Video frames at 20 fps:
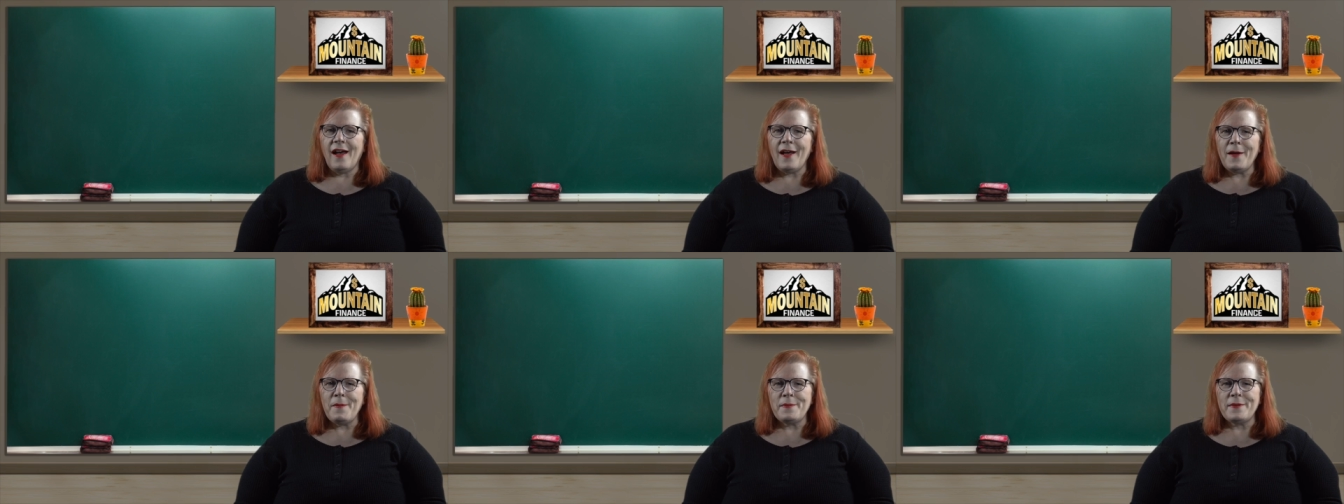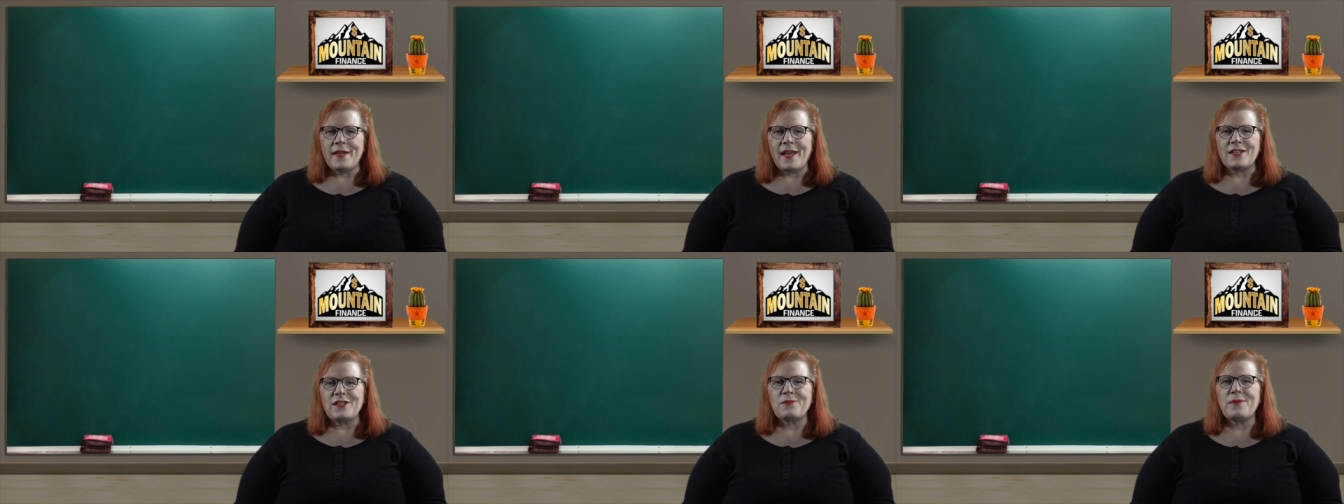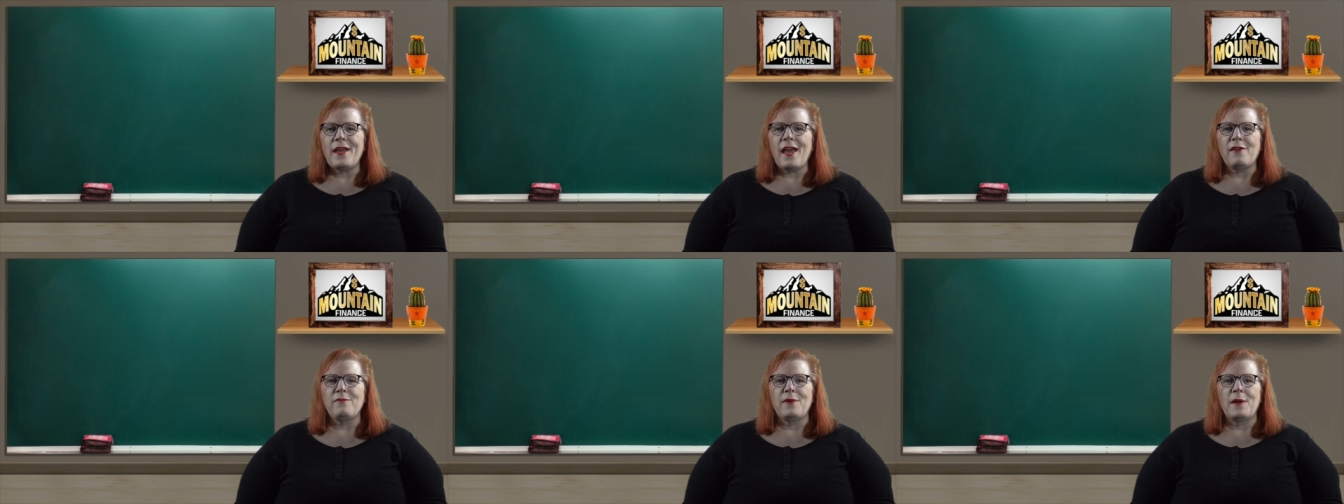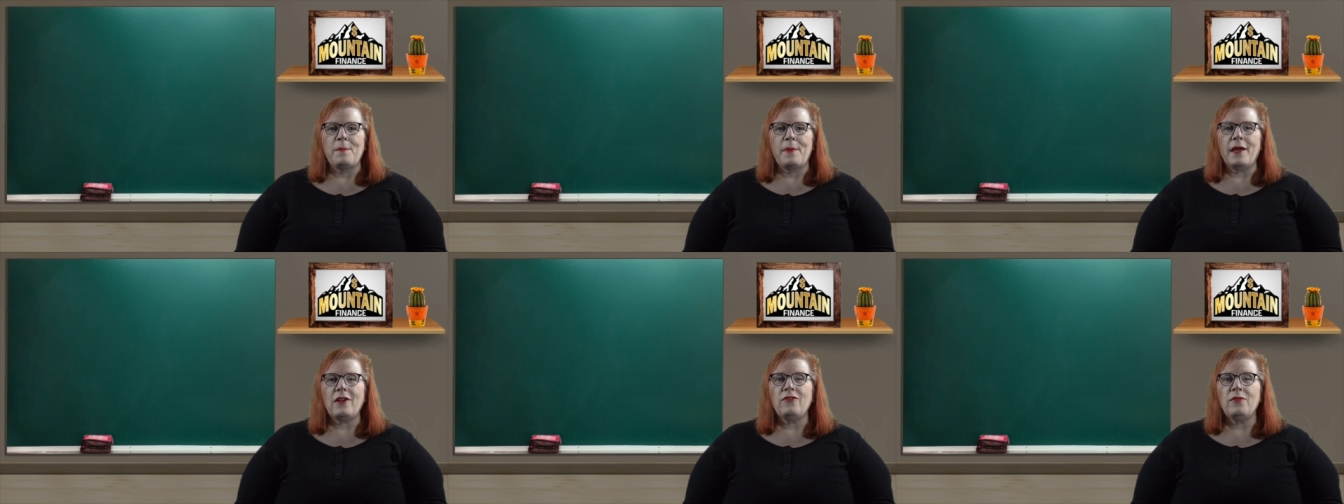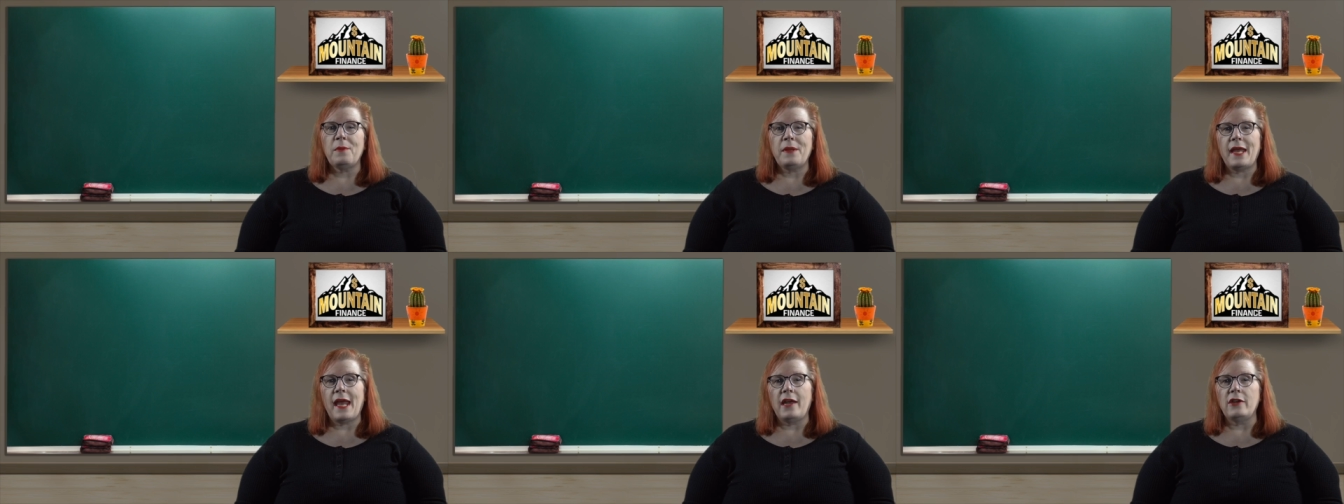Up next, we have my pick
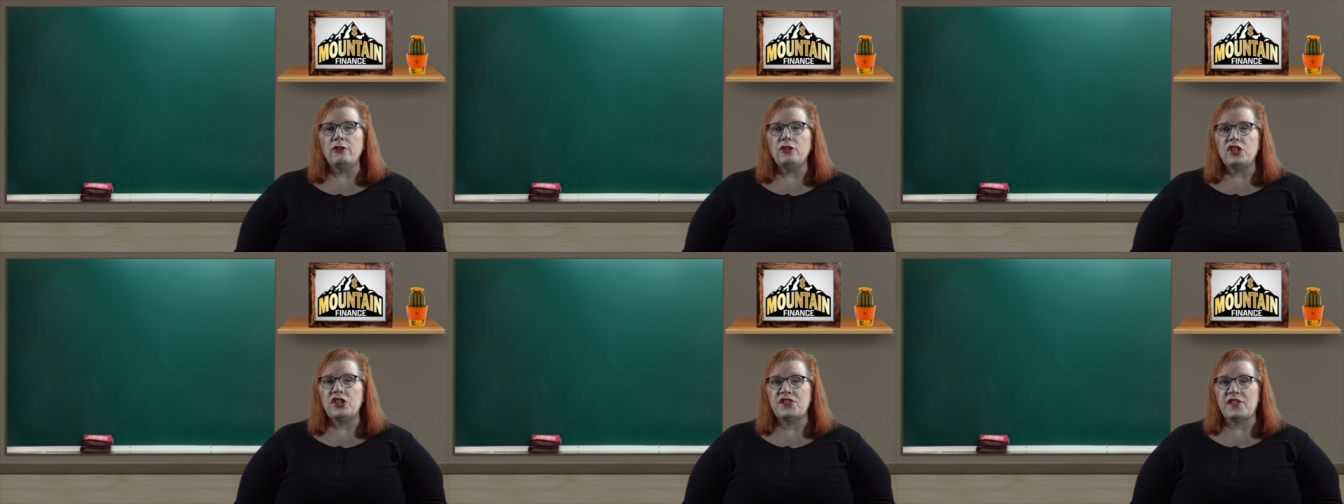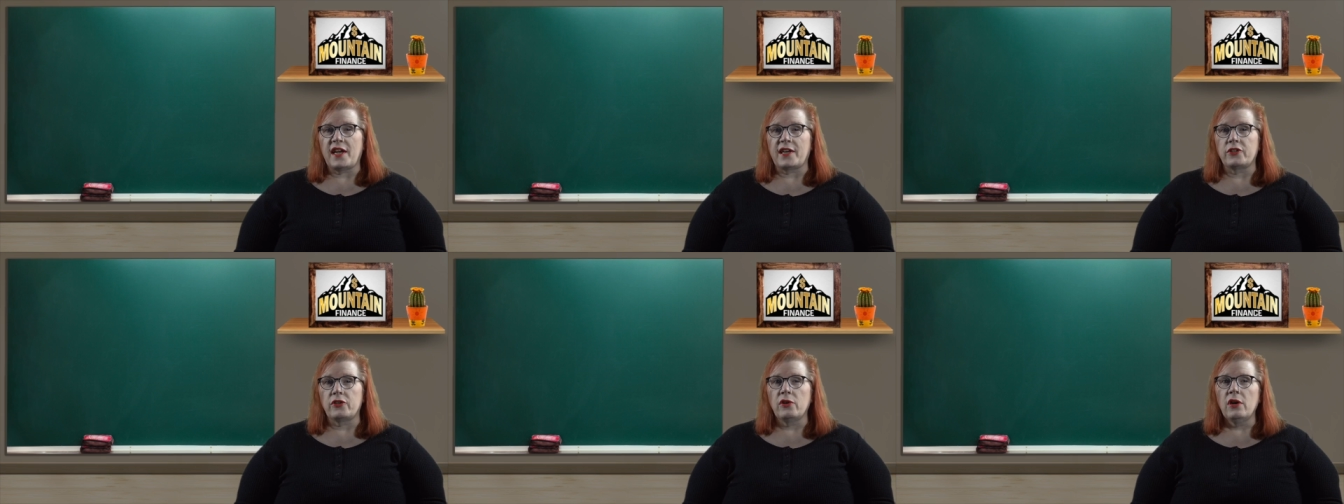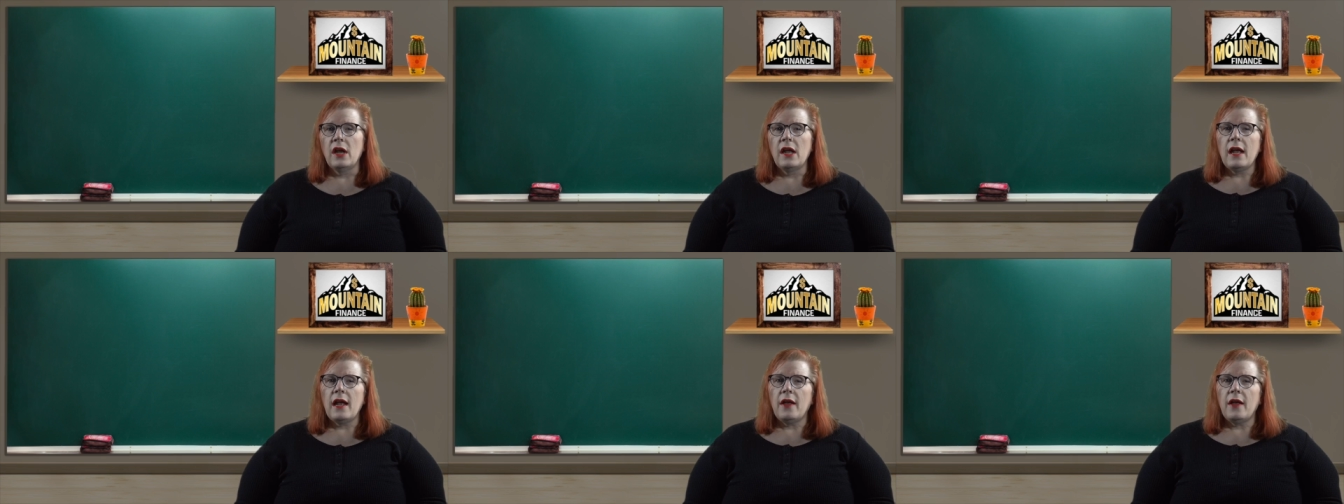from the energy sector,